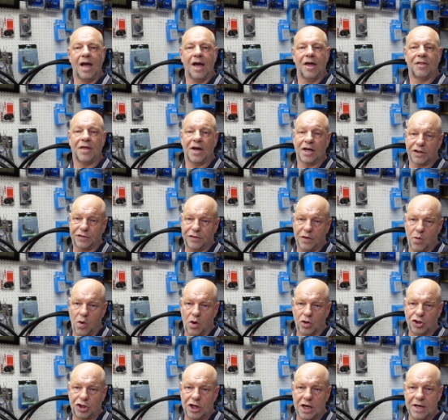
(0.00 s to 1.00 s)
thanks for
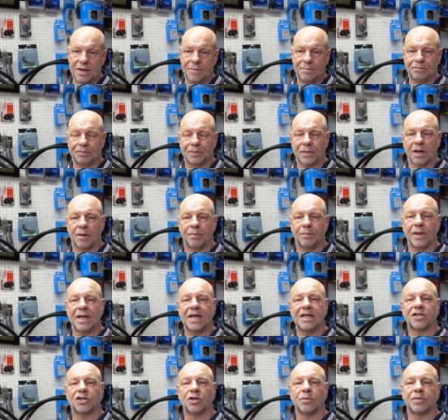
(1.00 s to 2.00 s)
watching.
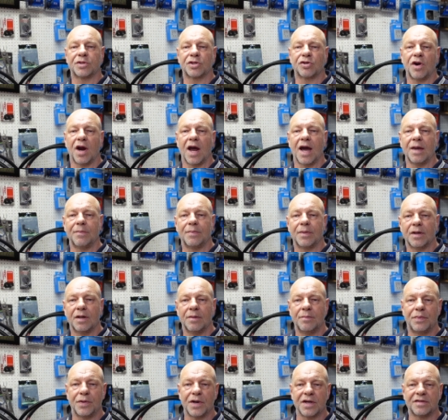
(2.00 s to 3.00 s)
Please subscribe
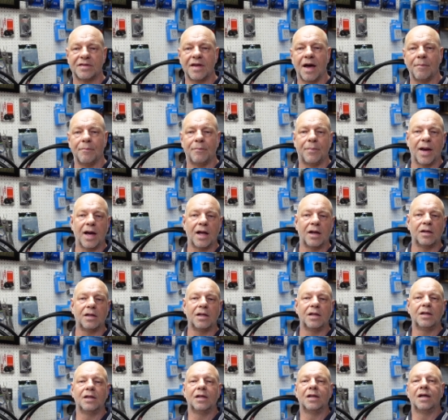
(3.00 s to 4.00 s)
and press that
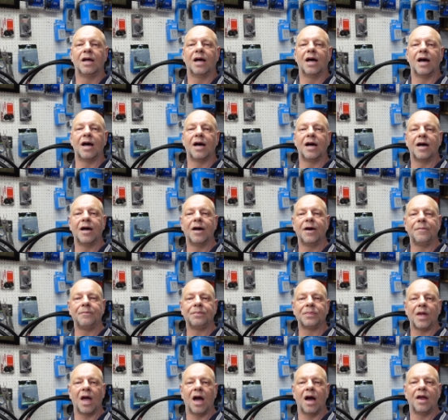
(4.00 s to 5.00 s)
bell.
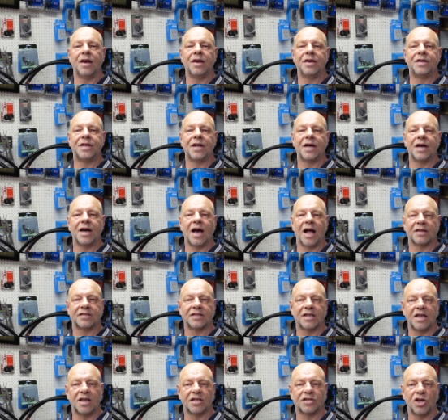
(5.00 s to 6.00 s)
Um, and uh, I'll
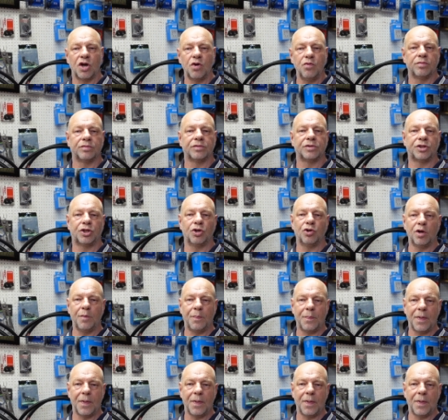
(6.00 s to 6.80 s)
see you soon. Toodle